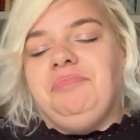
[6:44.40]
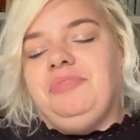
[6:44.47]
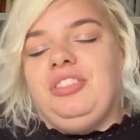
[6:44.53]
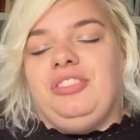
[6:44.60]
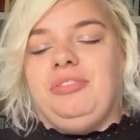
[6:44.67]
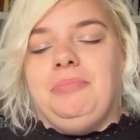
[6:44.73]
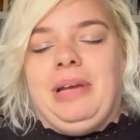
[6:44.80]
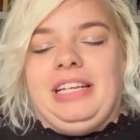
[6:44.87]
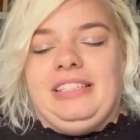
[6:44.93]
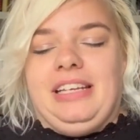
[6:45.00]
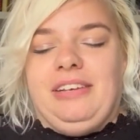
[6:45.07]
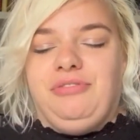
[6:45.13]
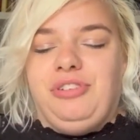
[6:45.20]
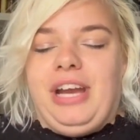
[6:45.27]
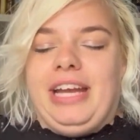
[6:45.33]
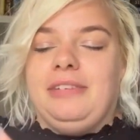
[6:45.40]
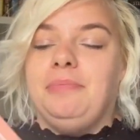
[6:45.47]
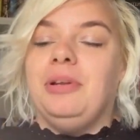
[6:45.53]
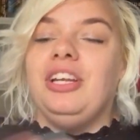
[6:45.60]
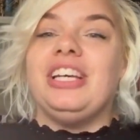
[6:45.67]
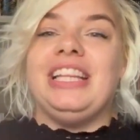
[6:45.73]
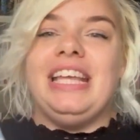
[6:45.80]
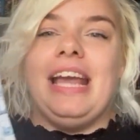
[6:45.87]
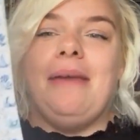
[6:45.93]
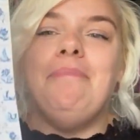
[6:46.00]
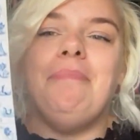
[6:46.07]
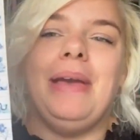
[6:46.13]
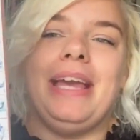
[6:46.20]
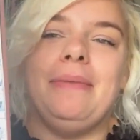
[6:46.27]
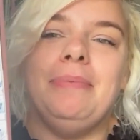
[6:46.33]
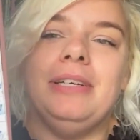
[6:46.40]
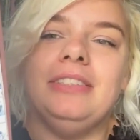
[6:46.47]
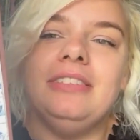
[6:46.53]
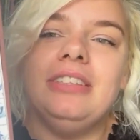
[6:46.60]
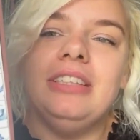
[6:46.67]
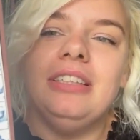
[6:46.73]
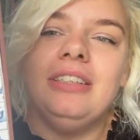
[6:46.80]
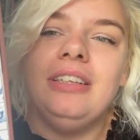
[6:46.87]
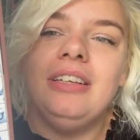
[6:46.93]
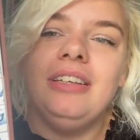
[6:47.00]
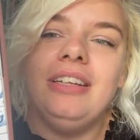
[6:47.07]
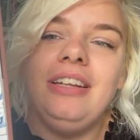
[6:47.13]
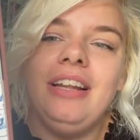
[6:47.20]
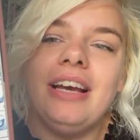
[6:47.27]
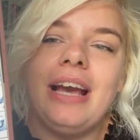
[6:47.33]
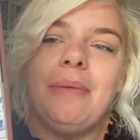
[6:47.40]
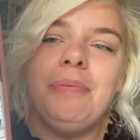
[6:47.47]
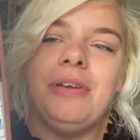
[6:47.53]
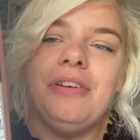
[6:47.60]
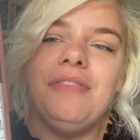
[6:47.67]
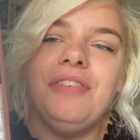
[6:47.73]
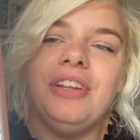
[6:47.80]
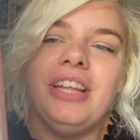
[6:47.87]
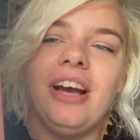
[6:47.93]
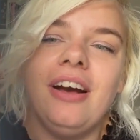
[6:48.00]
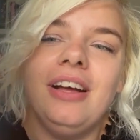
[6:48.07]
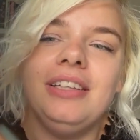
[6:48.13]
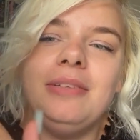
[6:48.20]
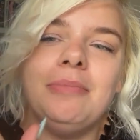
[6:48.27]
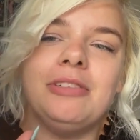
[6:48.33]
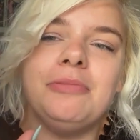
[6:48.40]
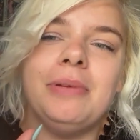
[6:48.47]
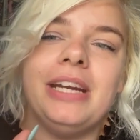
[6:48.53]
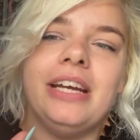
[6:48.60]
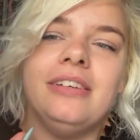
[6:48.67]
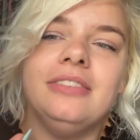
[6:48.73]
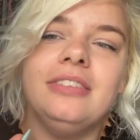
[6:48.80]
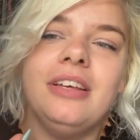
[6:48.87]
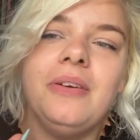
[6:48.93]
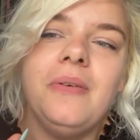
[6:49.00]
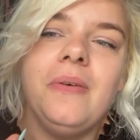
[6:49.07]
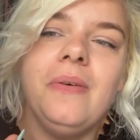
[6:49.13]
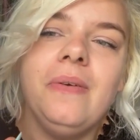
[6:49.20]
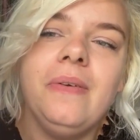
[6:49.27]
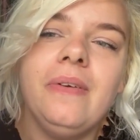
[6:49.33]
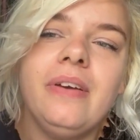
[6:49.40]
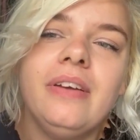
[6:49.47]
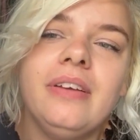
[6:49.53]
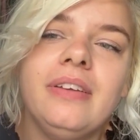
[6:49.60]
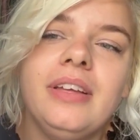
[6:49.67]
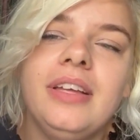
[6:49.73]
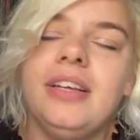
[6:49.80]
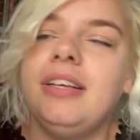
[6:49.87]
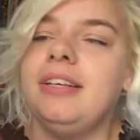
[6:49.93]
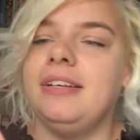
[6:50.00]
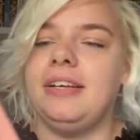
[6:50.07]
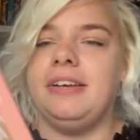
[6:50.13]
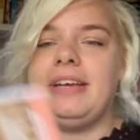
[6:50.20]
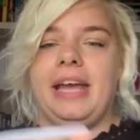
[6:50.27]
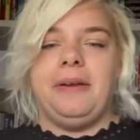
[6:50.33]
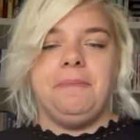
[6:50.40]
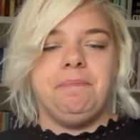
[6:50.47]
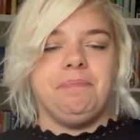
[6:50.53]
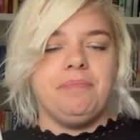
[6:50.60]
Doesn't matter, I've tried. But look at the end papers. Look how beautiful they are. I need much my nails. Ooh. Okay.